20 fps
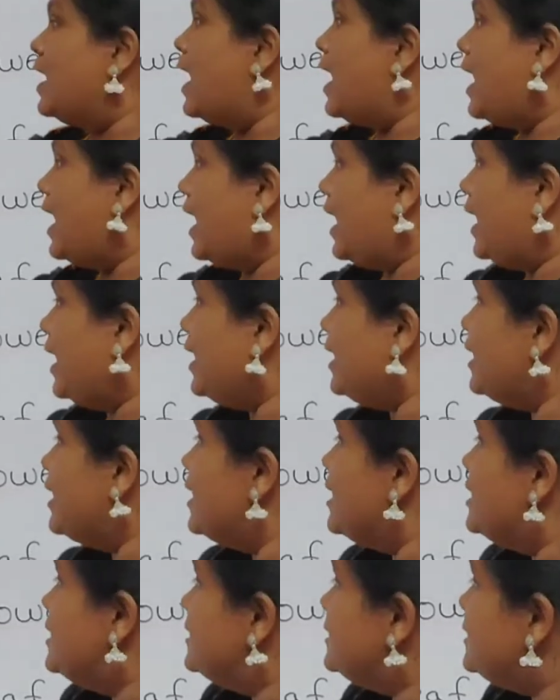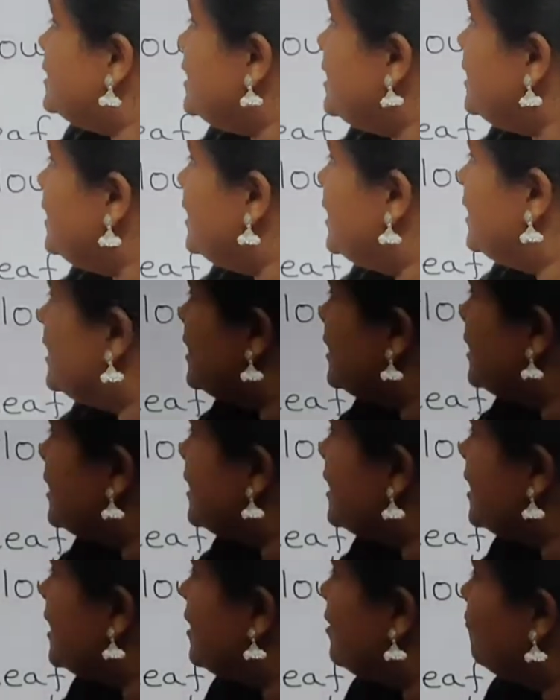And see
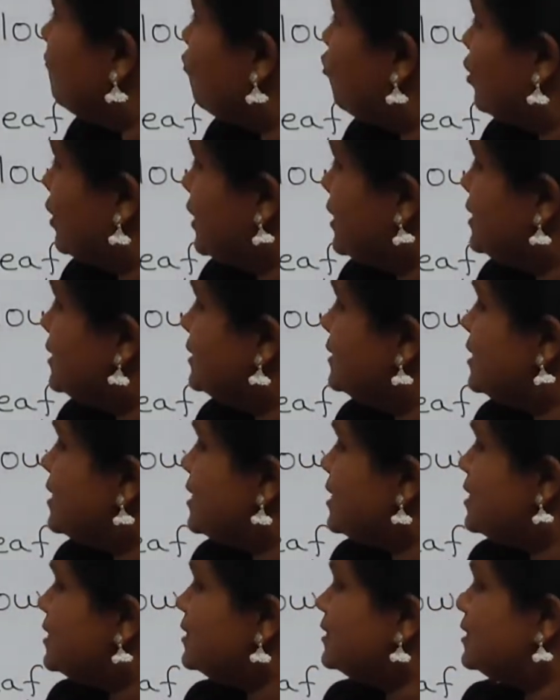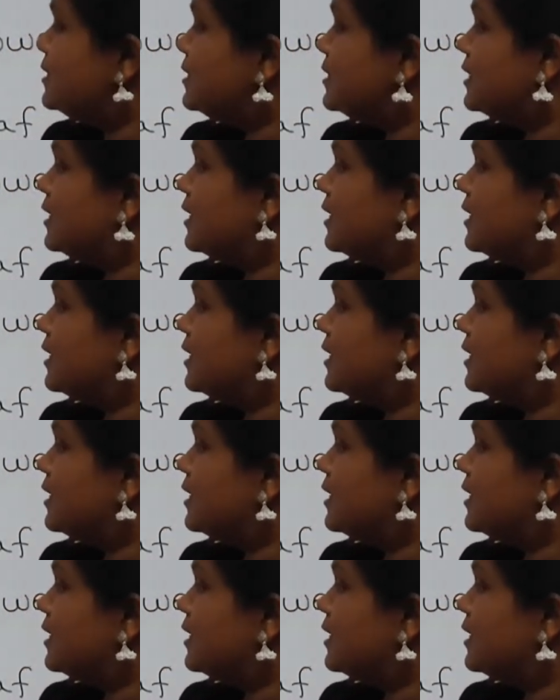here, what is this?